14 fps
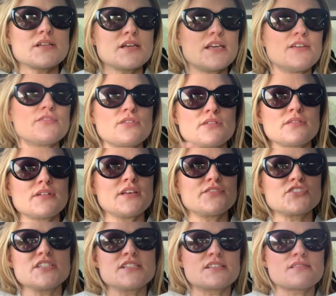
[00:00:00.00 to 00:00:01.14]
Even if
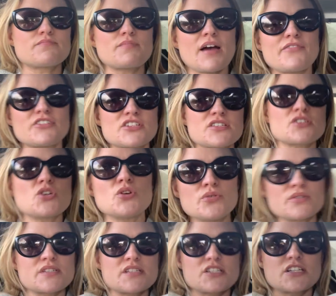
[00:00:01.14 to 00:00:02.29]
she's having a
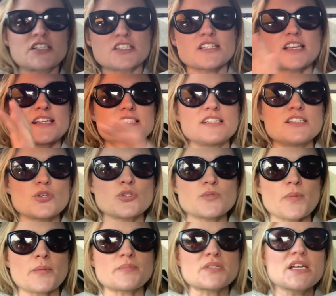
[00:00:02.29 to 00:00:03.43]
snooze, she just gets these
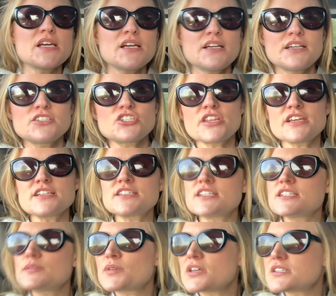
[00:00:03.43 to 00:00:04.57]
goosebumps. She thinks
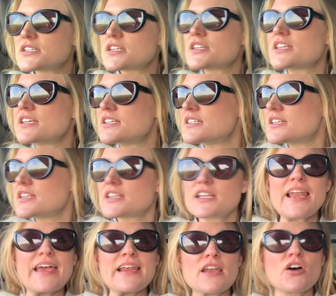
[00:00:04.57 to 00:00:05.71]
it's because of the, the
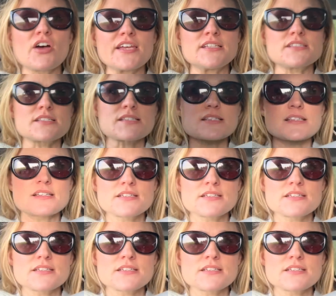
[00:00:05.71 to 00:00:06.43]
ley lines.